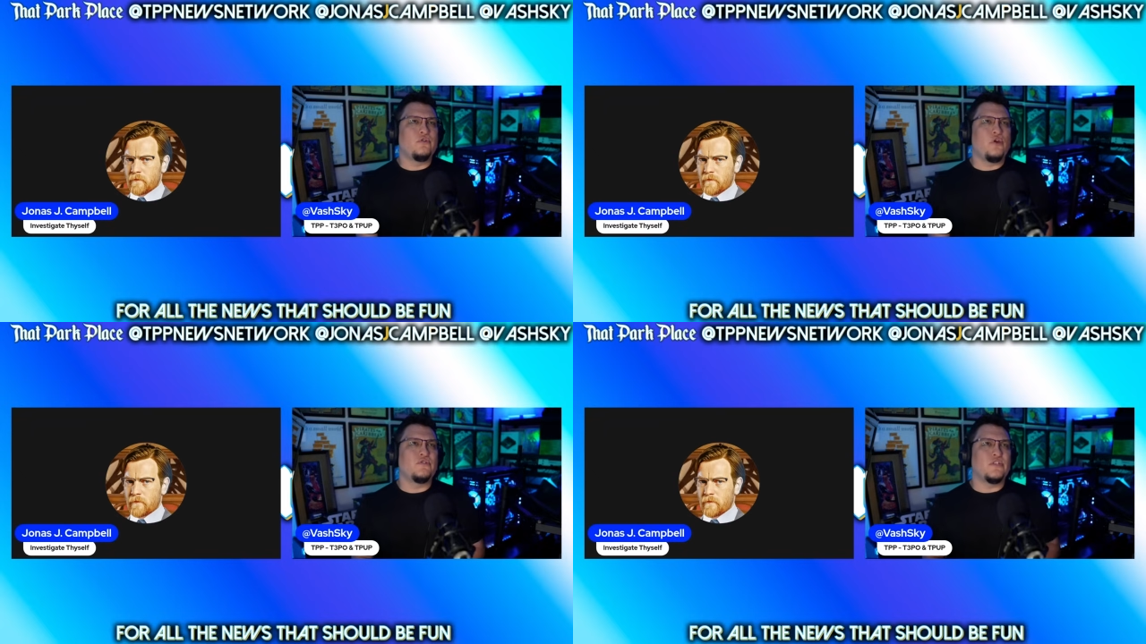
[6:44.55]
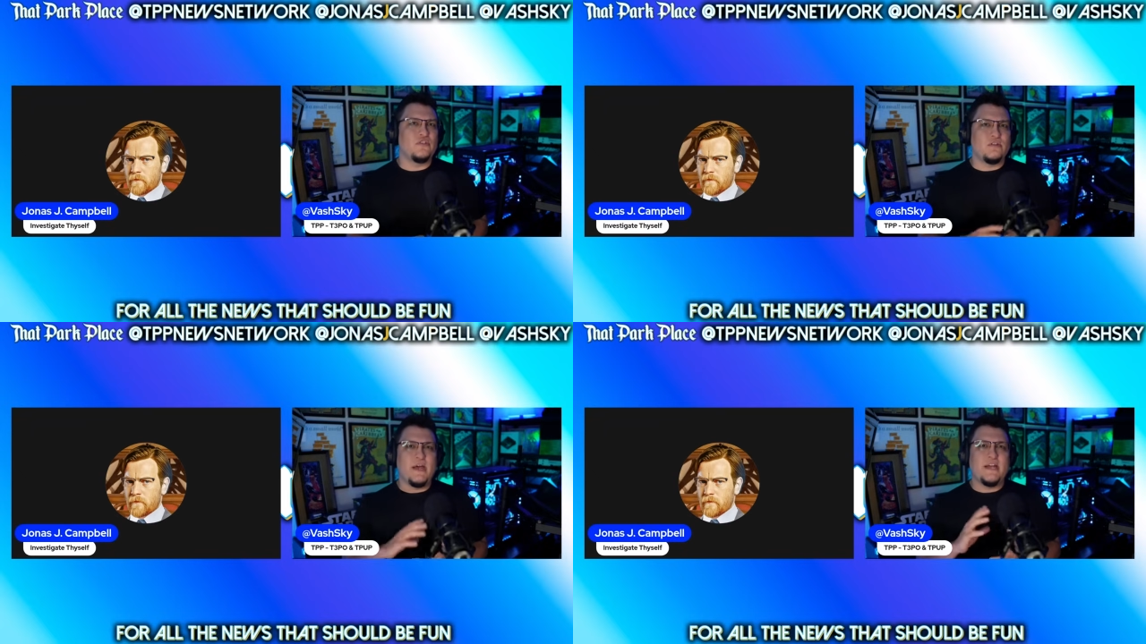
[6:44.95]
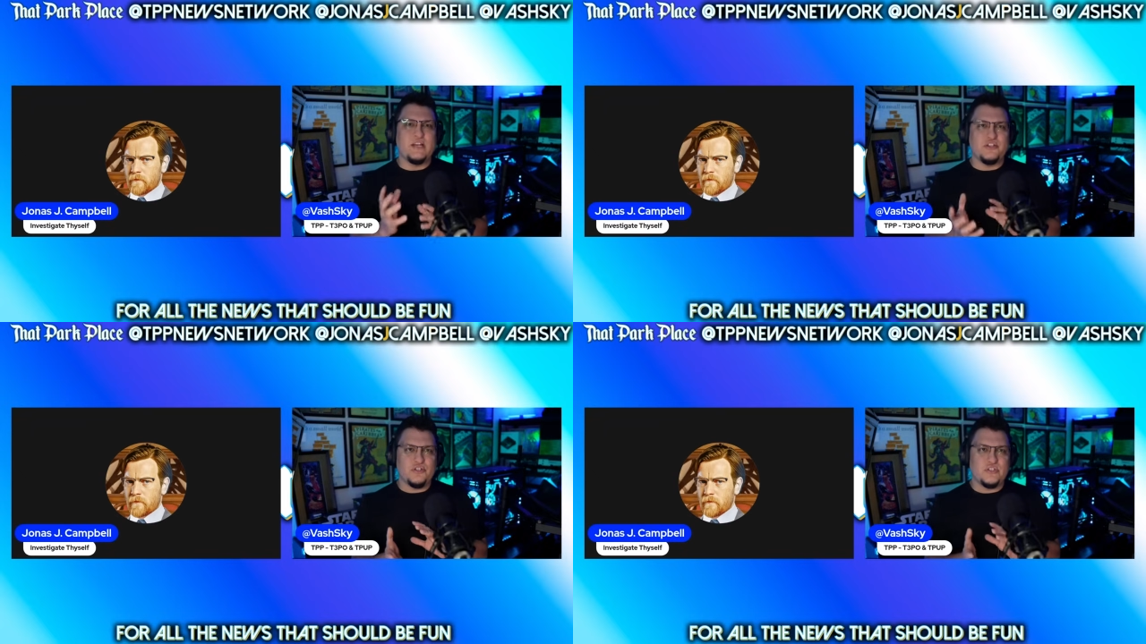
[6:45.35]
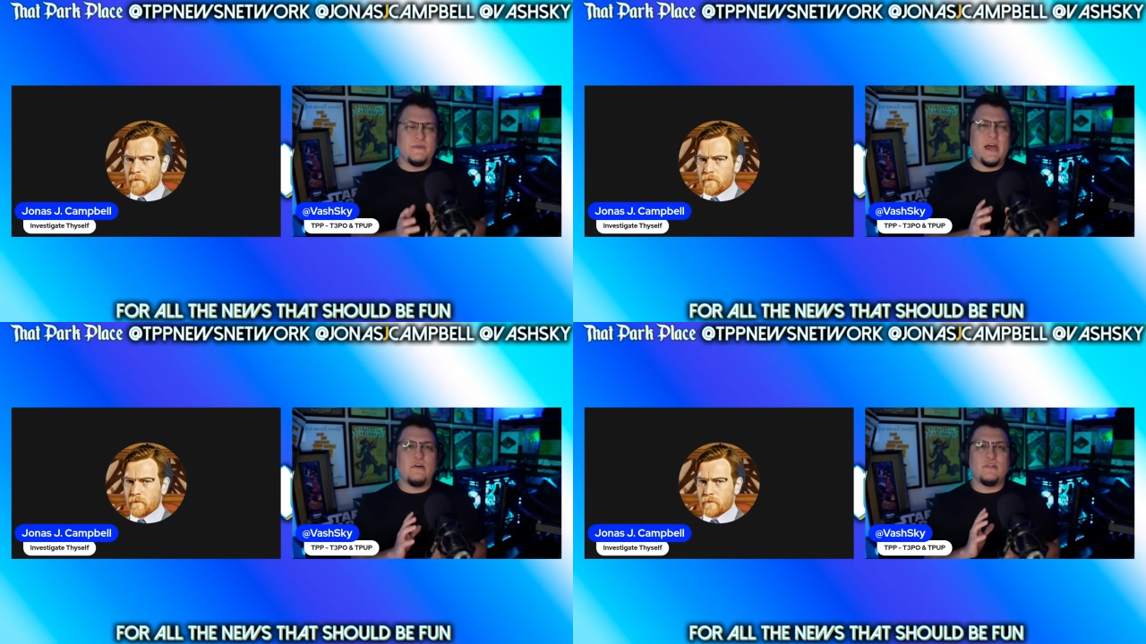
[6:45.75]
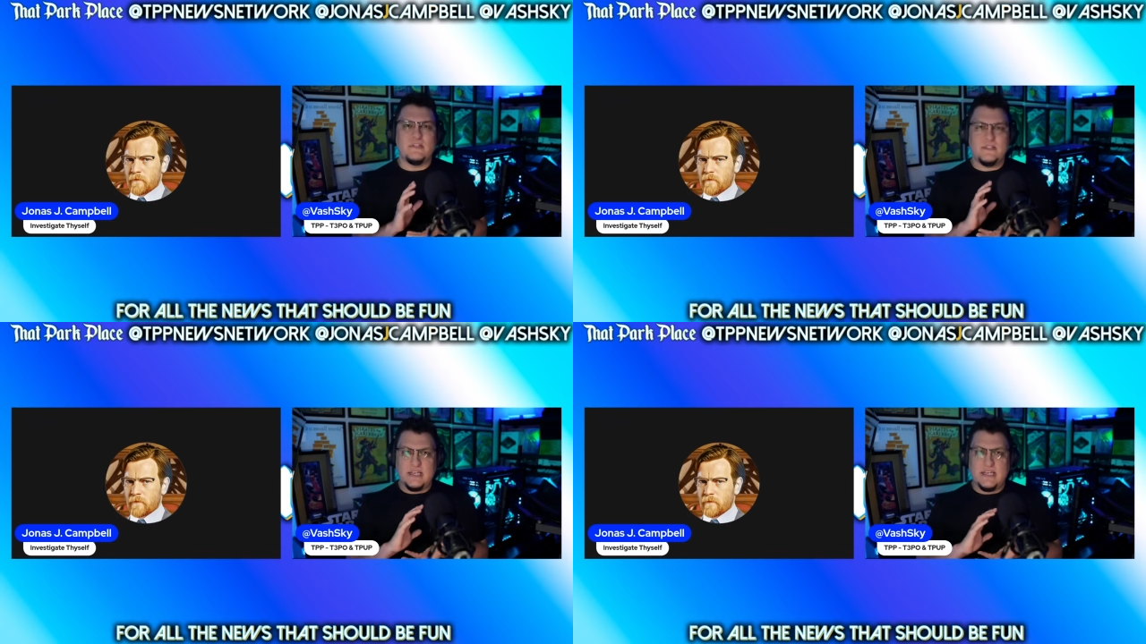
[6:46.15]
Speaker 1: goes into the machinations of how
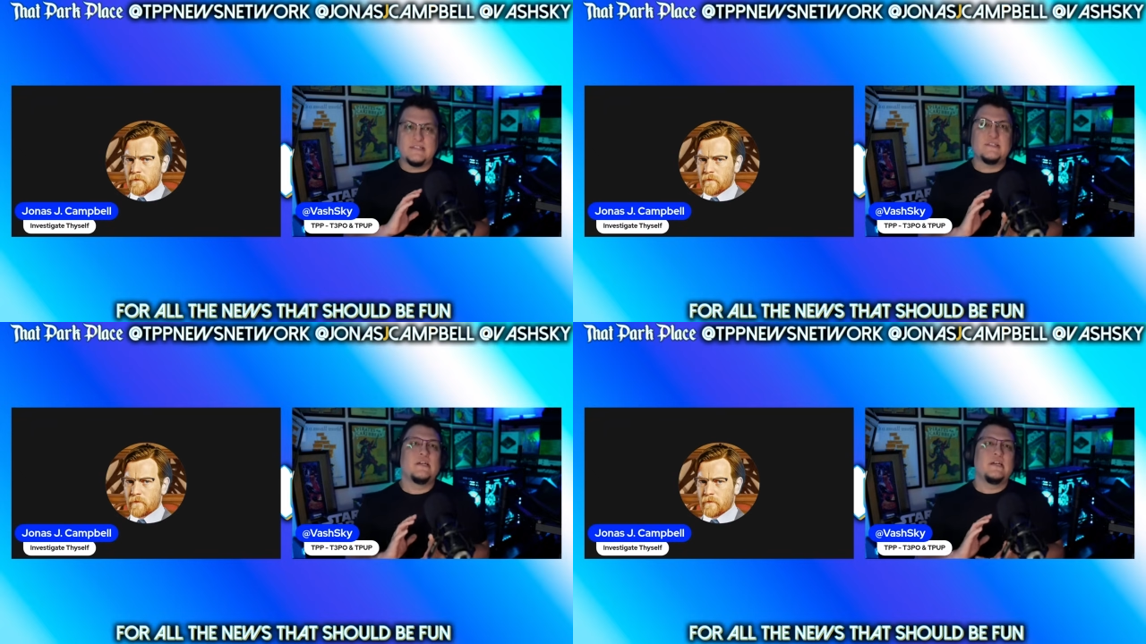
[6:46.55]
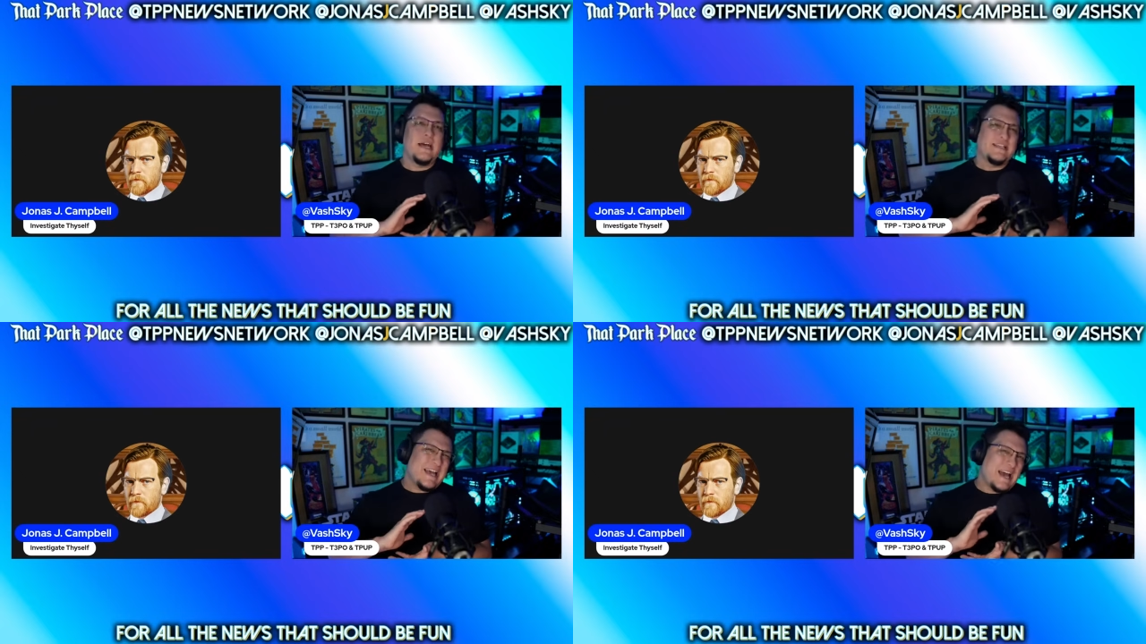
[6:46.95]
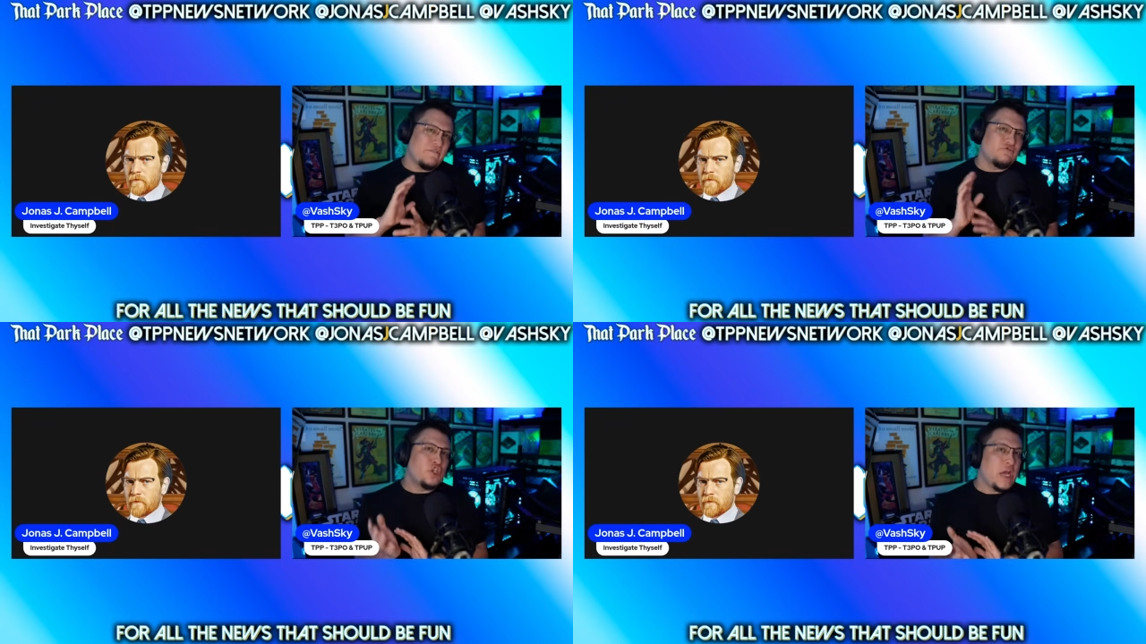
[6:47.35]
this thing has kind of